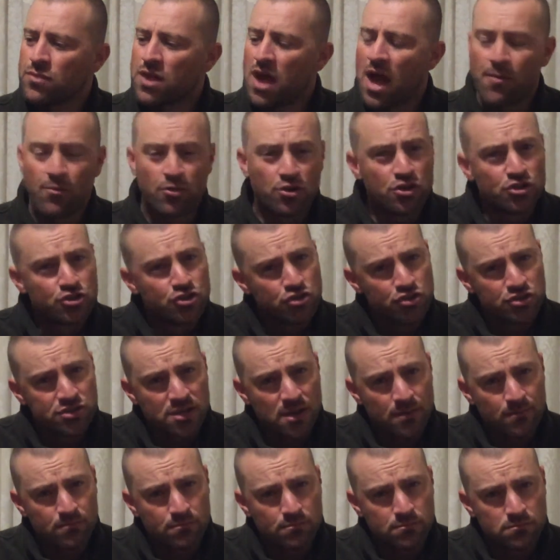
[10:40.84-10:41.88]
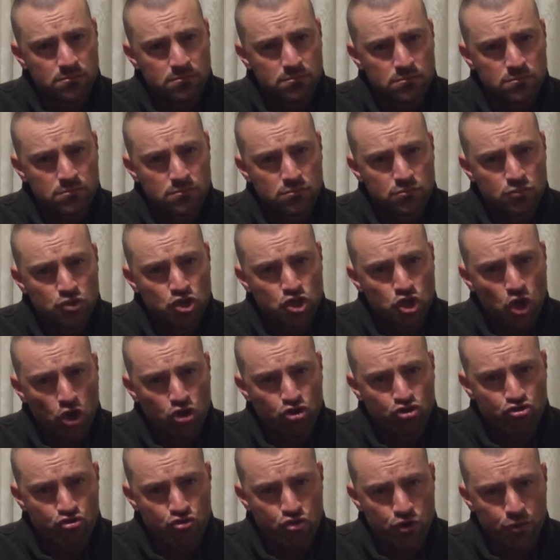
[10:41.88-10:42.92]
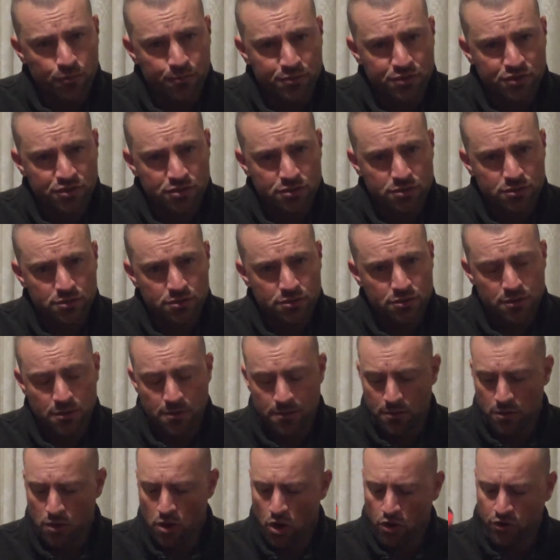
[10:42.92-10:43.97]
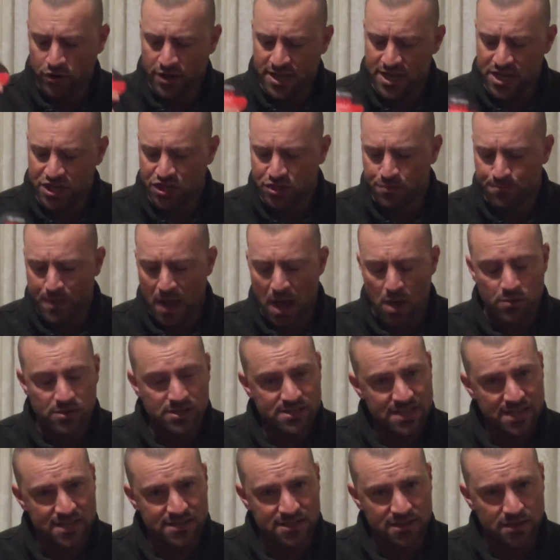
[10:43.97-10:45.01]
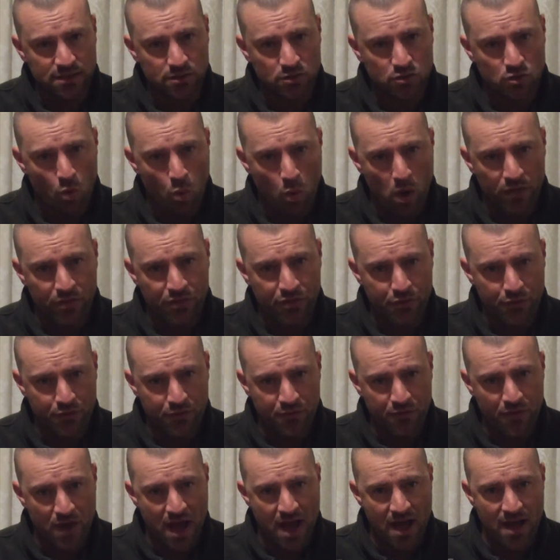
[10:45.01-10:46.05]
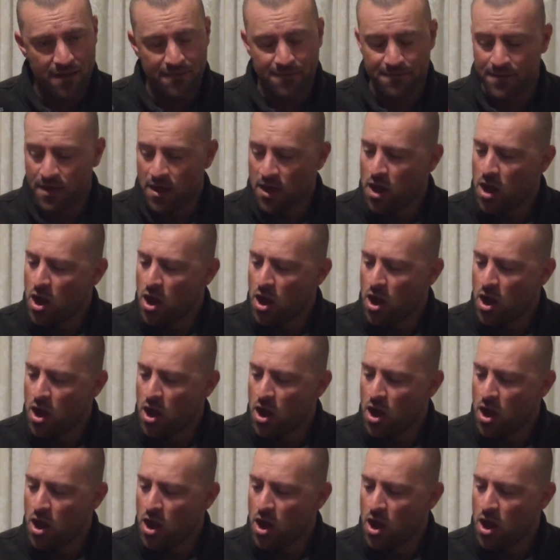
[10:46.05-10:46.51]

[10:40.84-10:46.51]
I'm going to do some shot groups on each power setting, 1 through 5,